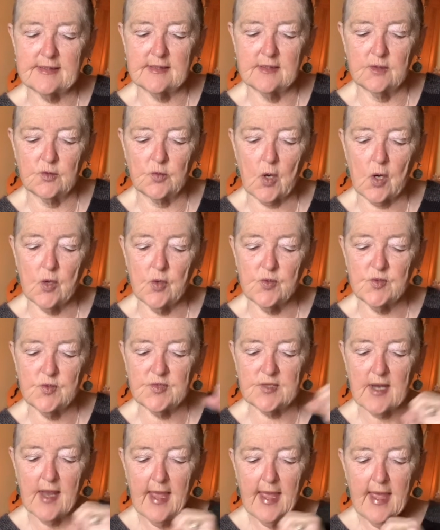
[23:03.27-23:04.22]
and grows.
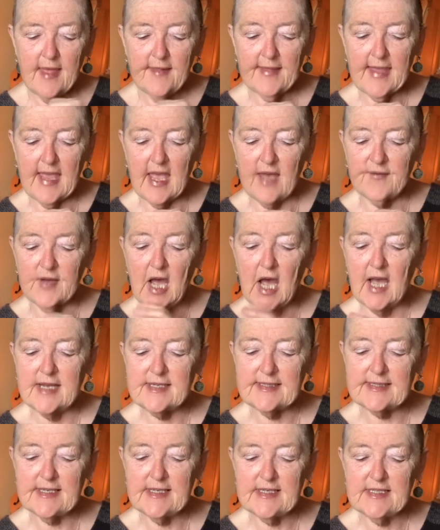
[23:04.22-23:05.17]
They have a high
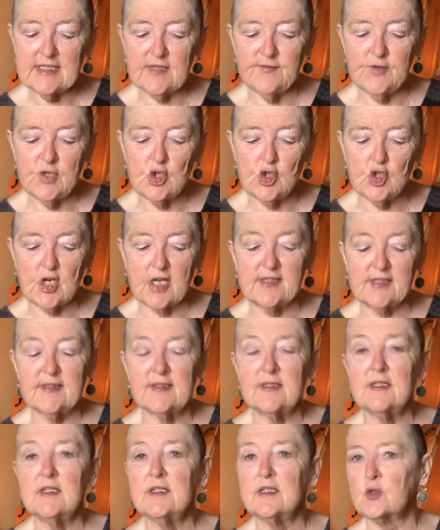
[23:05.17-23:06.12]
sense of
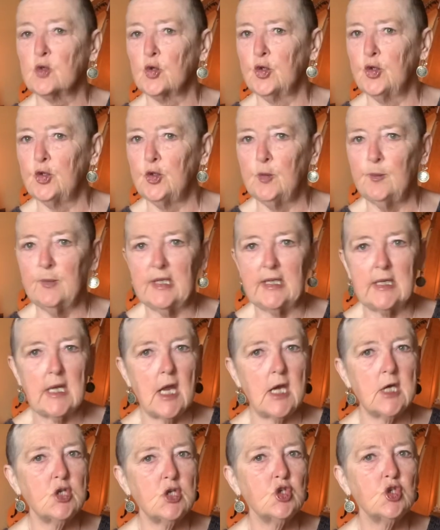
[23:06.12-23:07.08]
injustice or
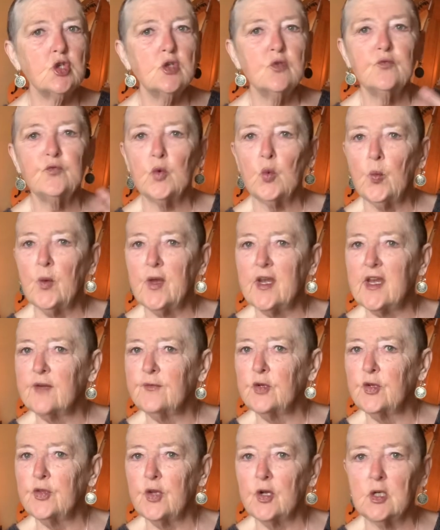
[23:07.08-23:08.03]
humiliation for
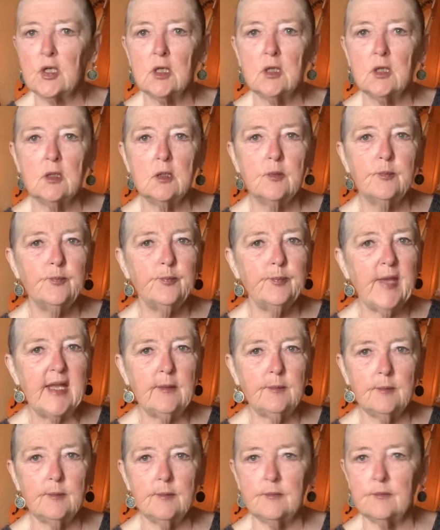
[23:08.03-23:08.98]
whatever their little
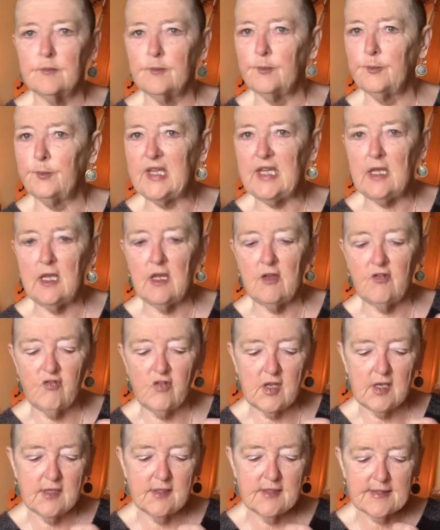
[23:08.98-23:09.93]
pet peeve
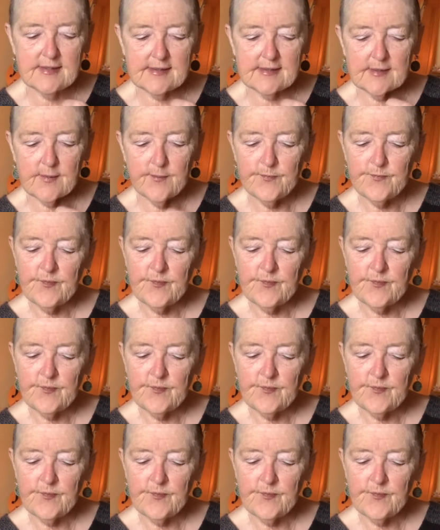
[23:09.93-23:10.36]
is,